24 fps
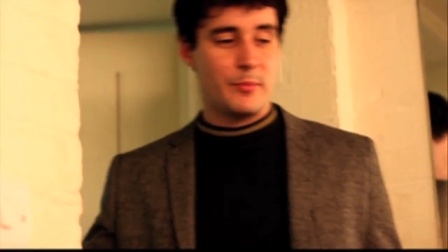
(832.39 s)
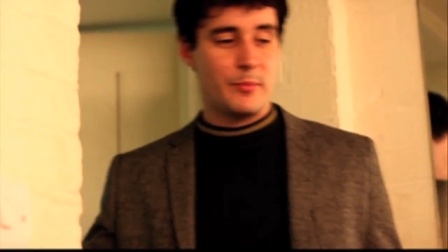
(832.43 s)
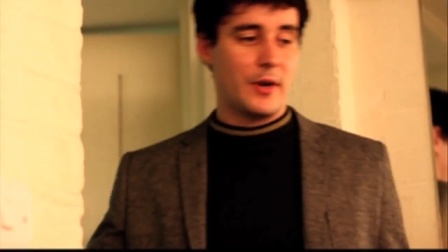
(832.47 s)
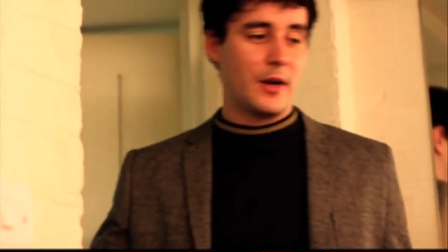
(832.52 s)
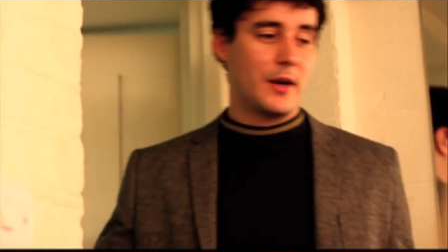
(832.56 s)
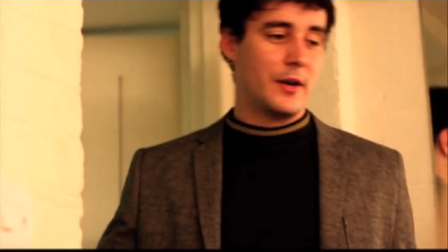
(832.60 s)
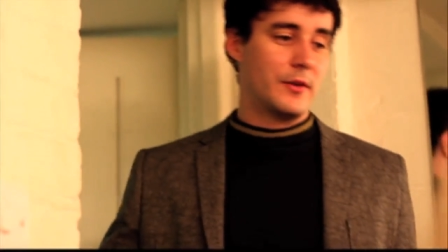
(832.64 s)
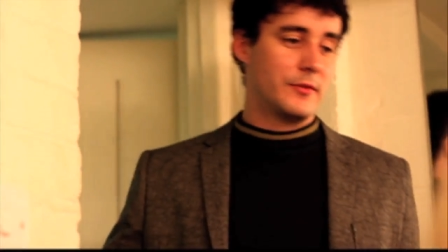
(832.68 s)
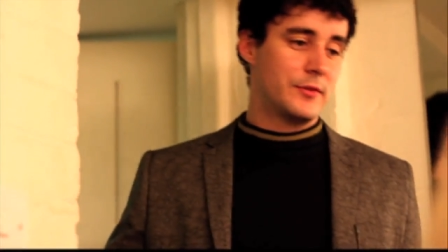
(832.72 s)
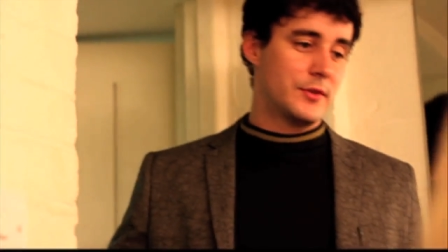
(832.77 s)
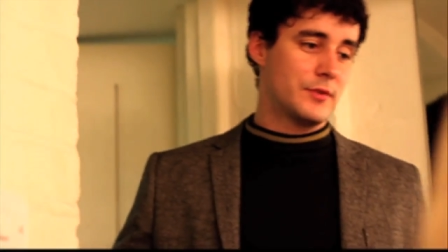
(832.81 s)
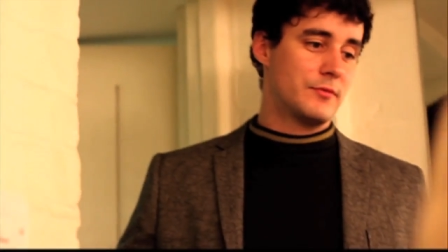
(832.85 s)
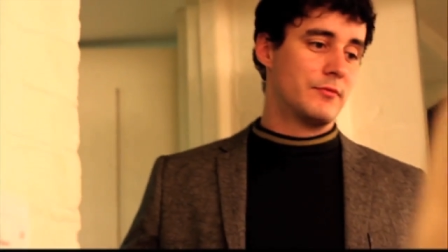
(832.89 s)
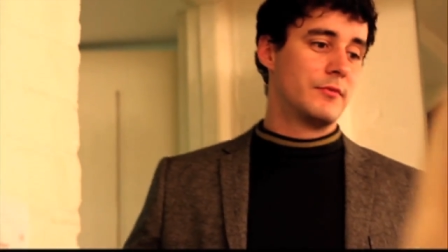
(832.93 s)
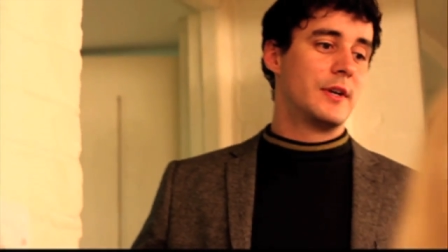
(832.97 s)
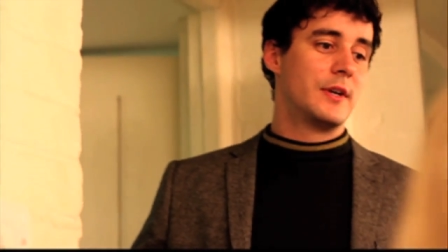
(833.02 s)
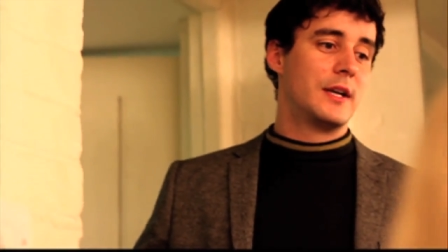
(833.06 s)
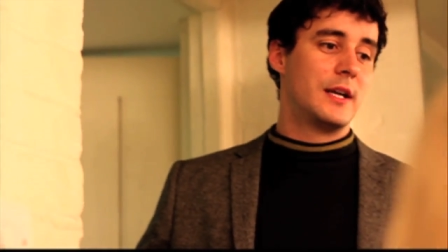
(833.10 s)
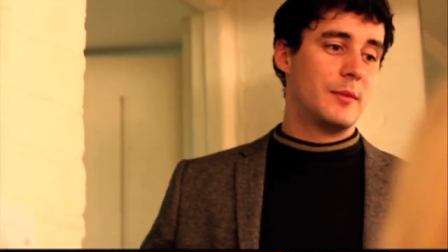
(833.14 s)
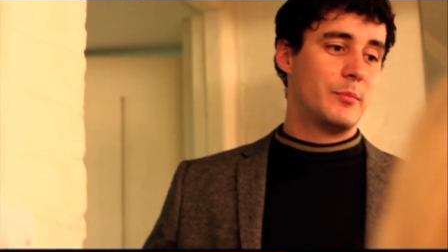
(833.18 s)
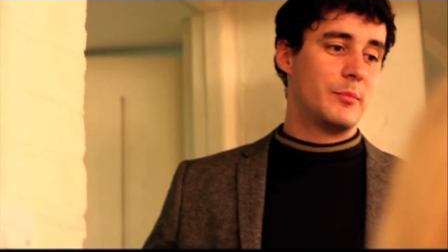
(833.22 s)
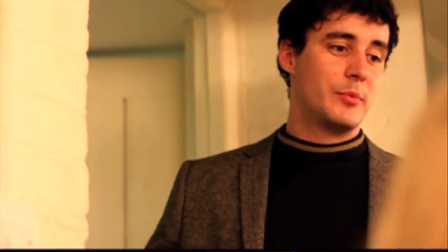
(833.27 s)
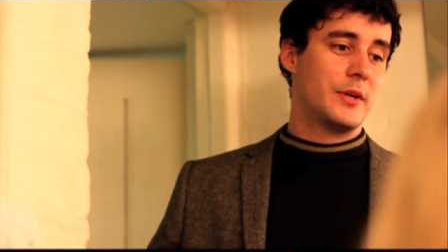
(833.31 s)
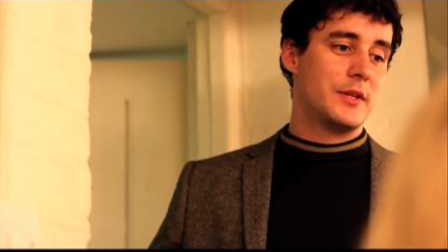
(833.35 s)
but I just
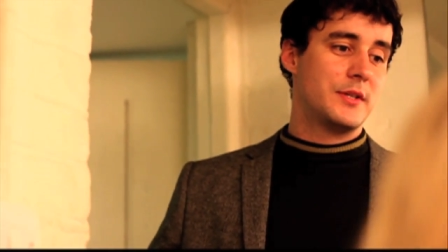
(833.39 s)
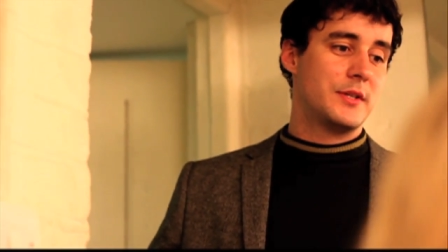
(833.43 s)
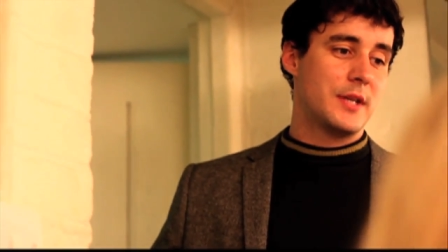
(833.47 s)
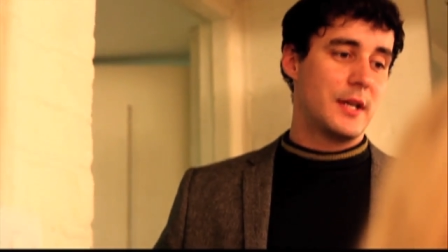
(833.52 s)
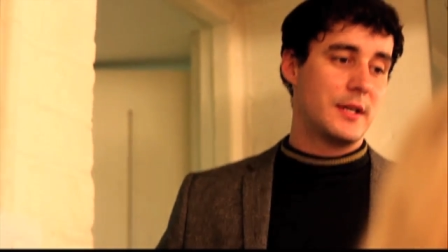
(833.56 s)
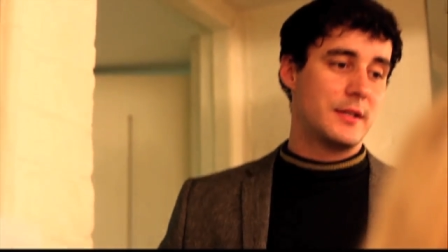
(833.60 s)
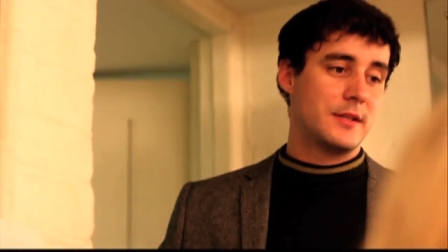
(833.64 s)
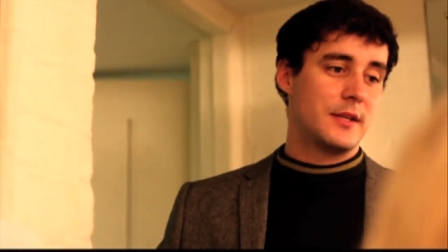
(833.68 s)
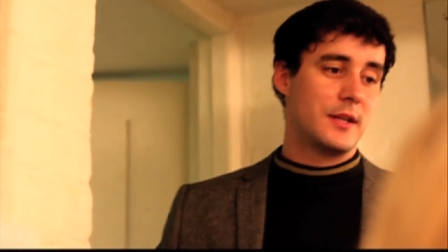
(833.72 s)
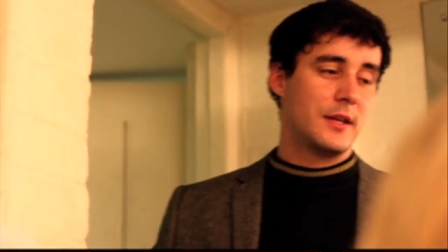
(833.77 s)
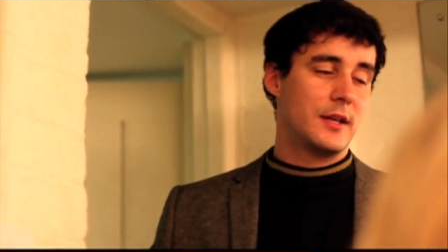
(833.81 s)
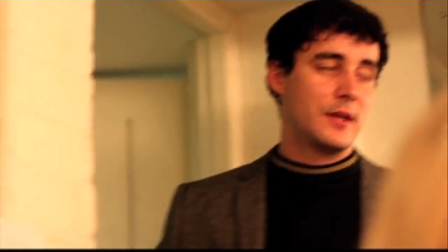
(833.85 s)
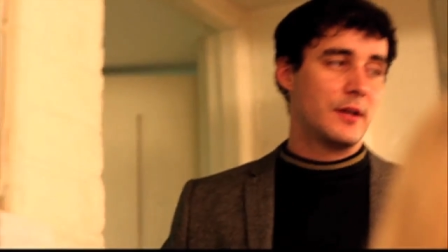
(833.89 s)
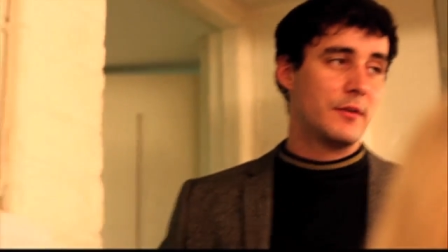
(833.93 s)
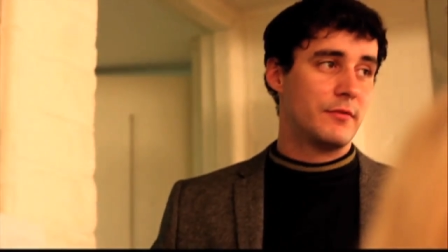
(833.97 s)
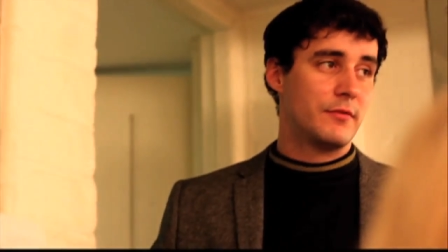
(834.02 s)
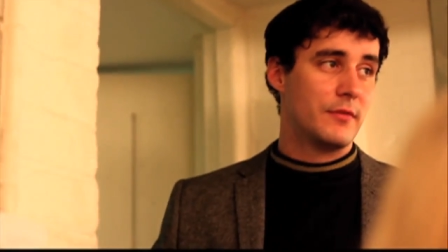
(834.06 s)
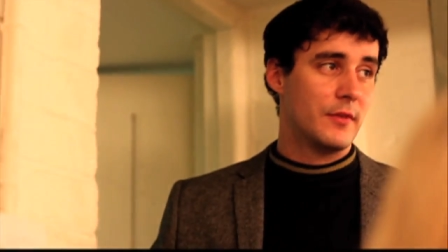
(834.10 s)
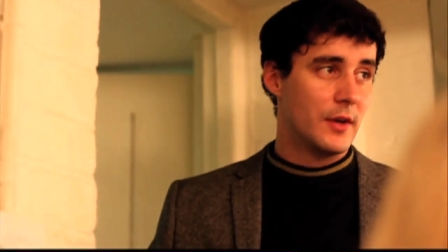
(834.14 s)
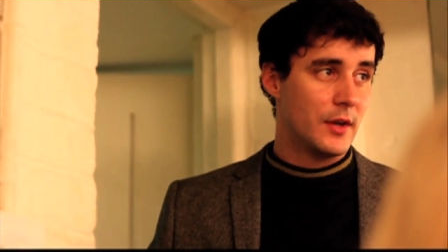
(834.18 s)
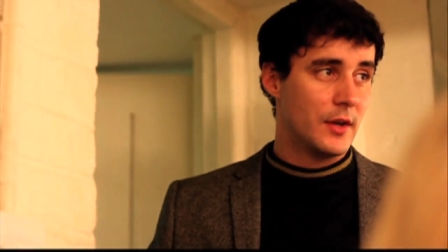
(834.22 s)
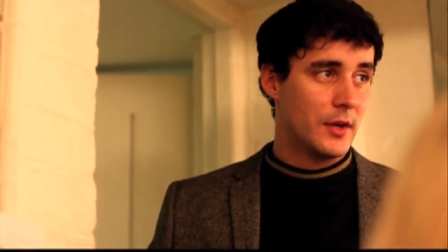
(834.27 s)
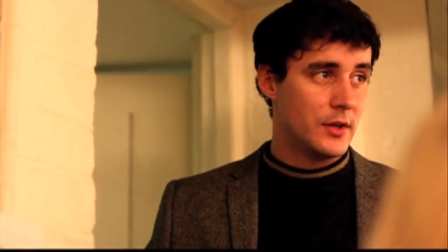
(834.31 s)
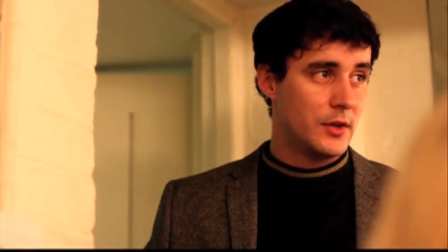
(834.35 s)
really appreciate it if